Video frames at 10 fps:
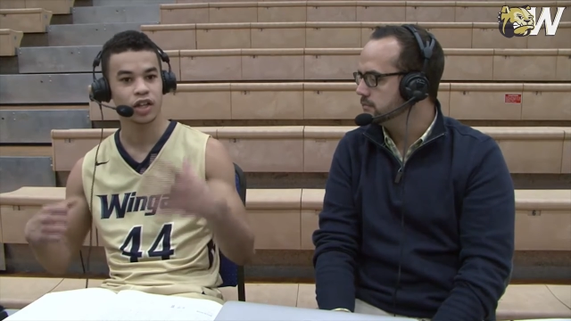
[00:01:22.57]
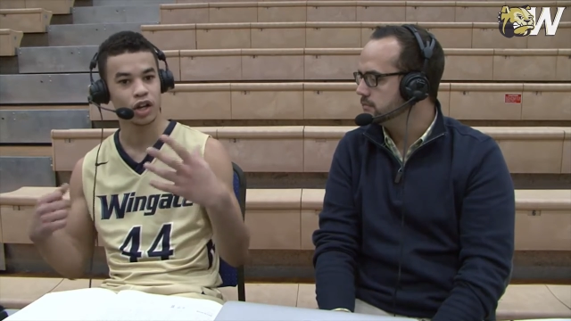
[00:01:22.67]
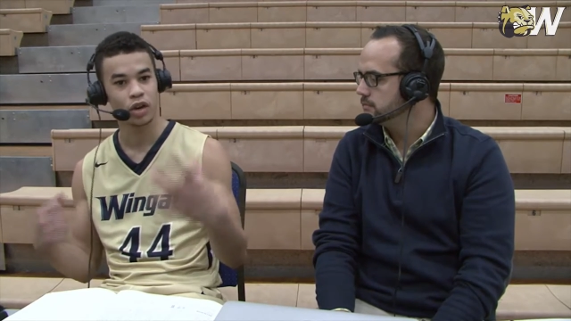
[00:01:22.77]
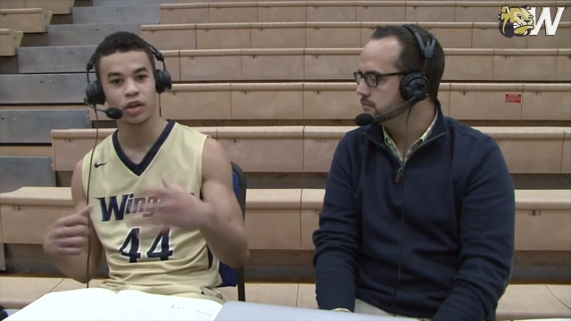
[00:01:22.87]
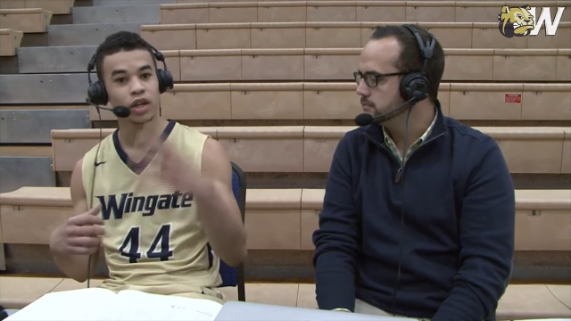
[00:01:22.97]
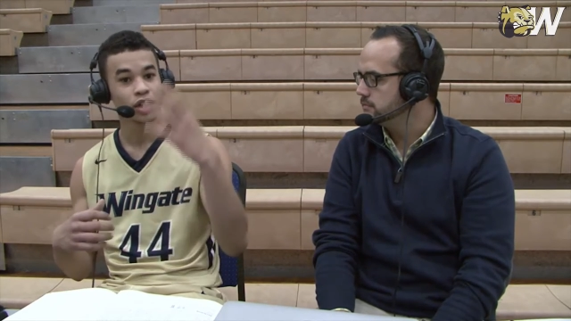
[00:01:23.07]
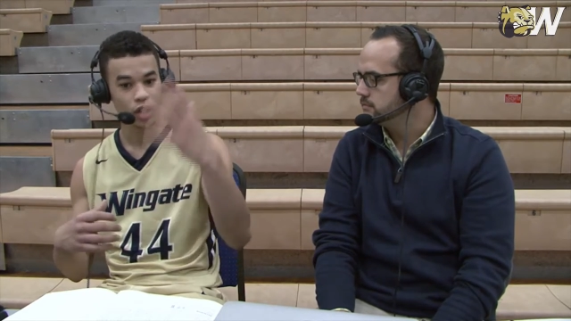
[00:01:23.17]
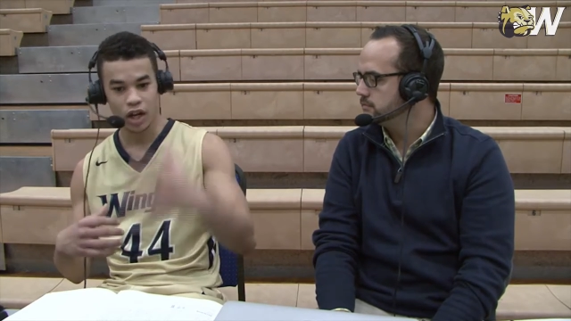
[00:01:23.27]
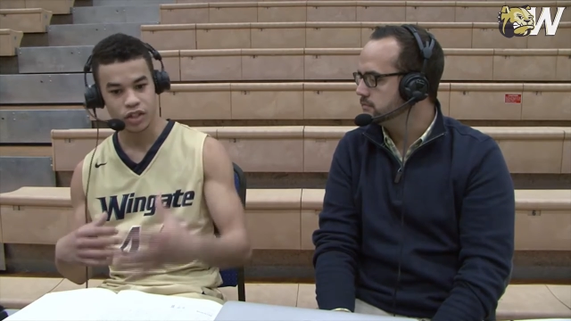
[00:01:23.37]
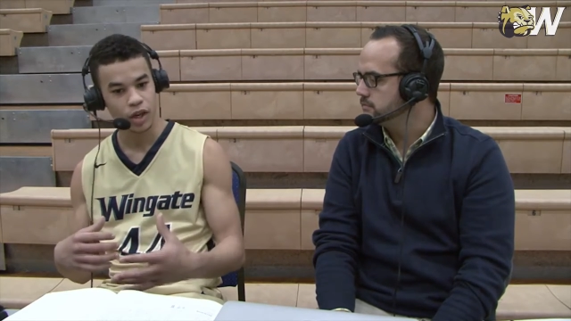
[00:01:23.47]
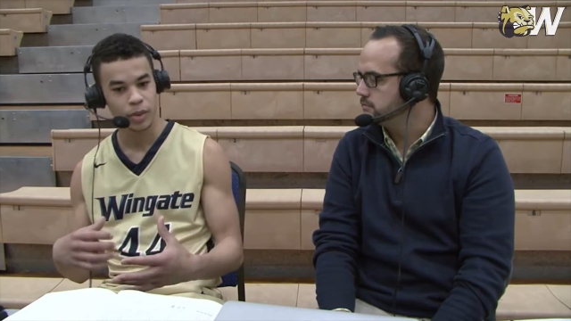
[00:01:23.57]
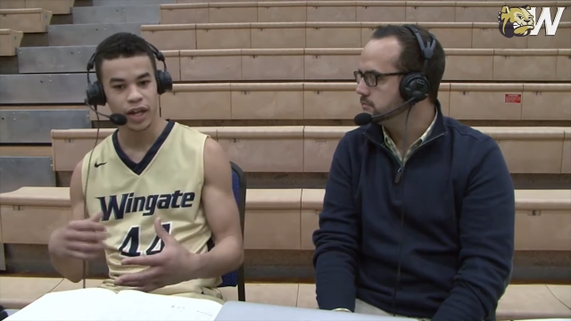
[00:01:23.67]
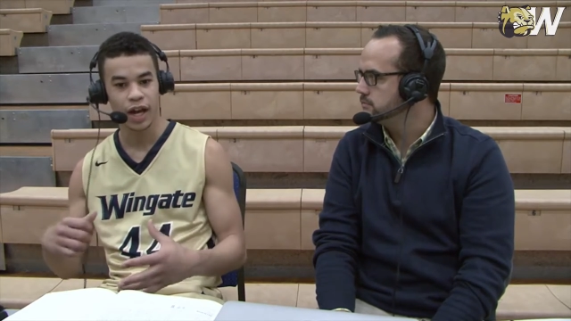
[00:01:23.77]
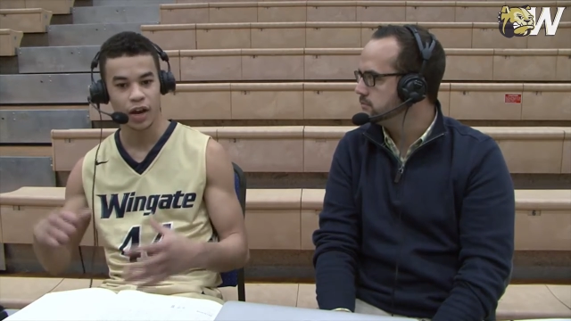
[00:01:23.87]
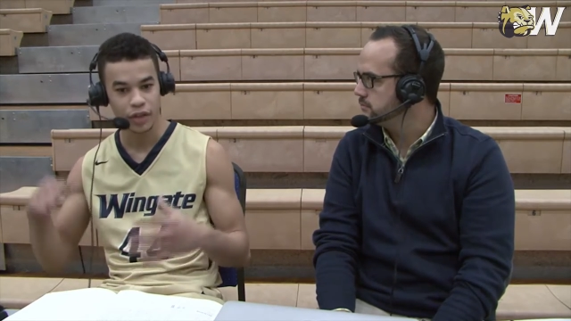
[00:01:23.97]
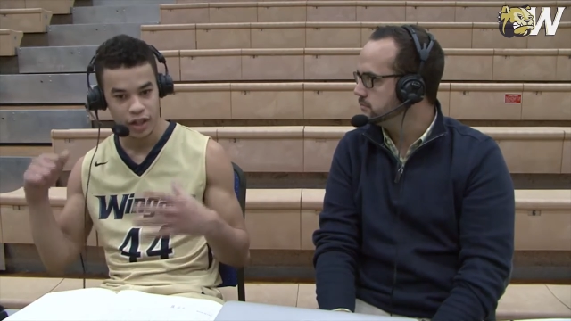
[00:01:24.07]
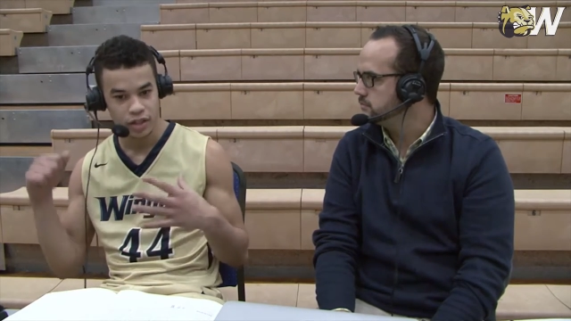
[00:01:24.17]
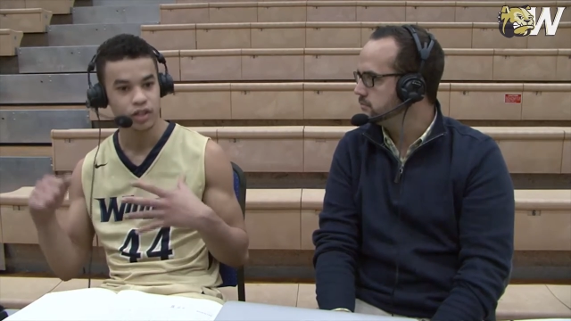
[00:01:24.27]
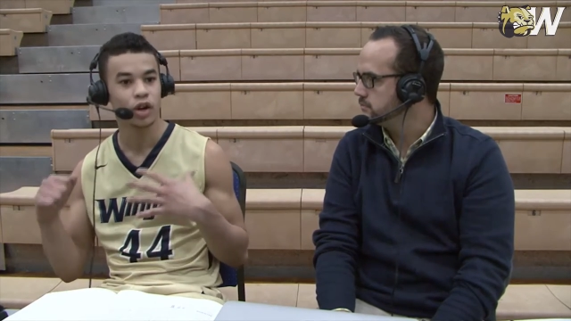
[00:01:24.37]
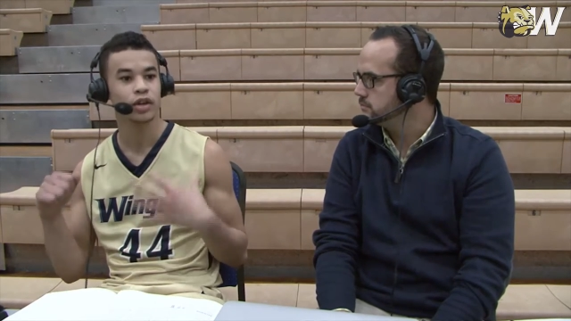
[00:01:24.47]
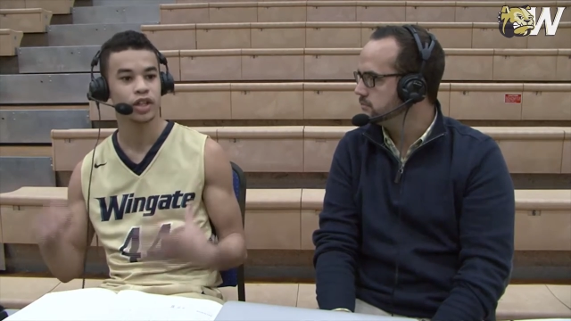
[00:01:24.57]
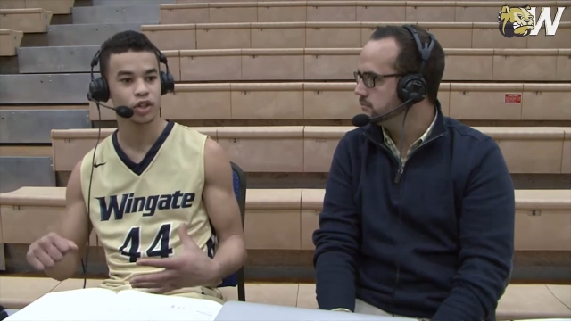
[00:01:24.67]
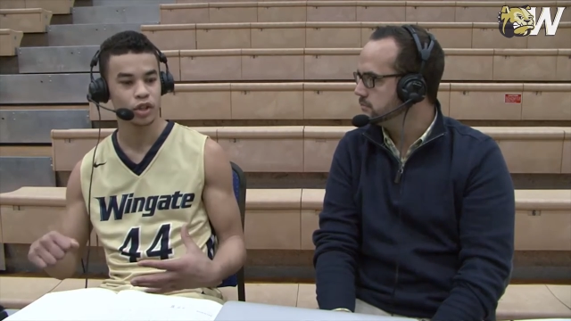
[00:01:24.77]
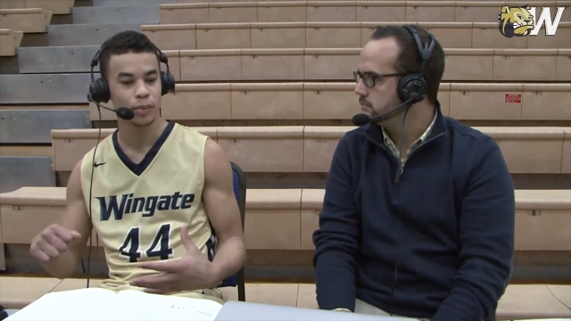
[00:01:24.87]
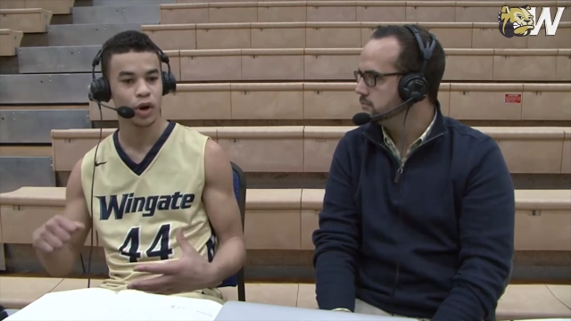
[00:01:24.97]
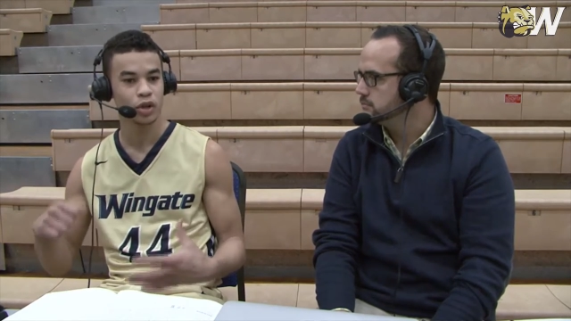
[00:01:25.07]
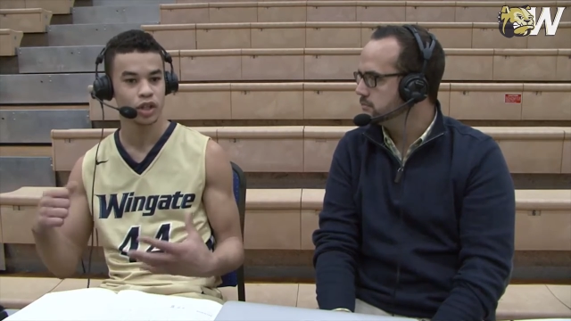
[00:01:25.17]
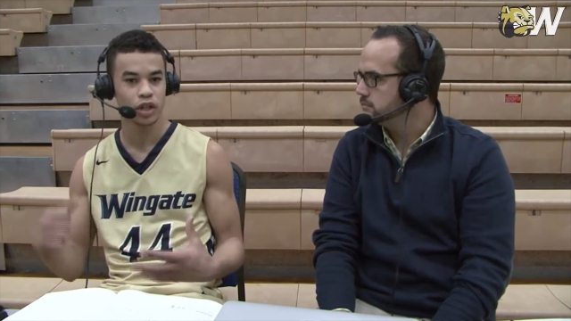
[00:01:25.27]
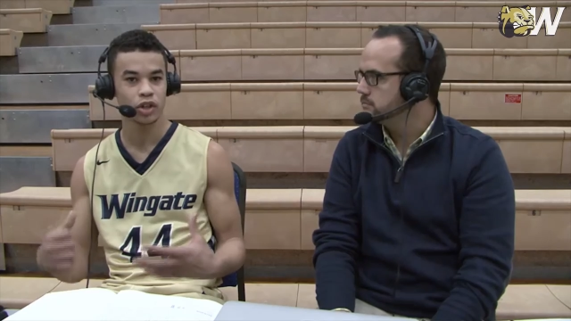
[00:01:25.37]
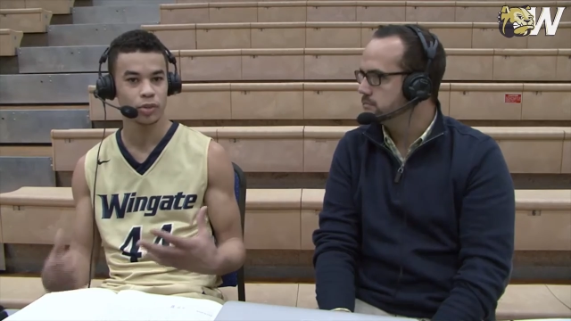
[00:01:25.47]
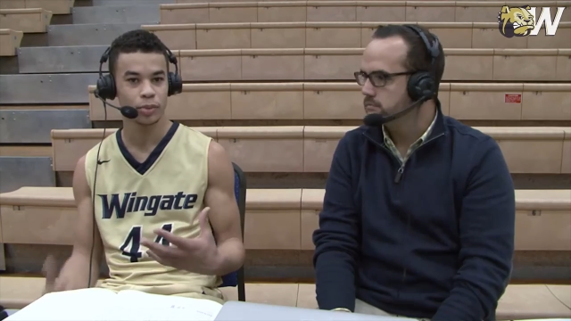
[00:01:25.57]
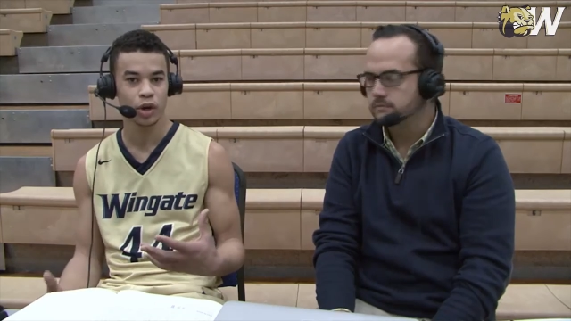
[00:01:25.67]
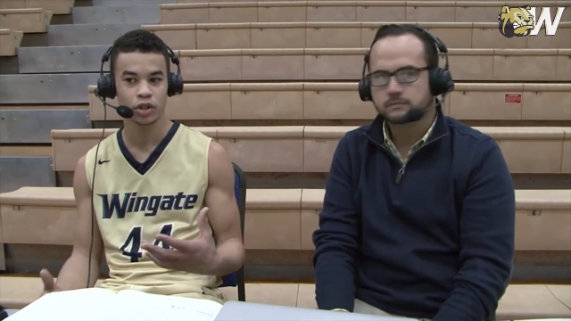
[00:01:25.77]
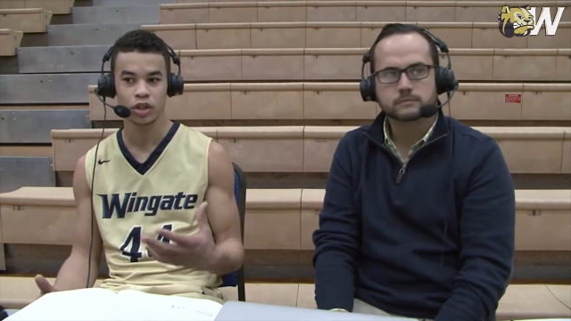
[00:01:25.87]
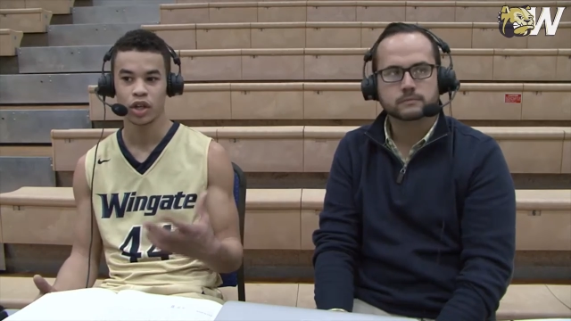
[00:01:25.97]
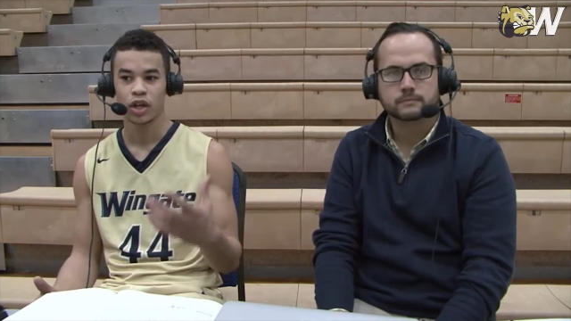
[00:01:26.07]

Speaker 1: You know, clock's coming down. Then it's you know get your composure. Get your composure.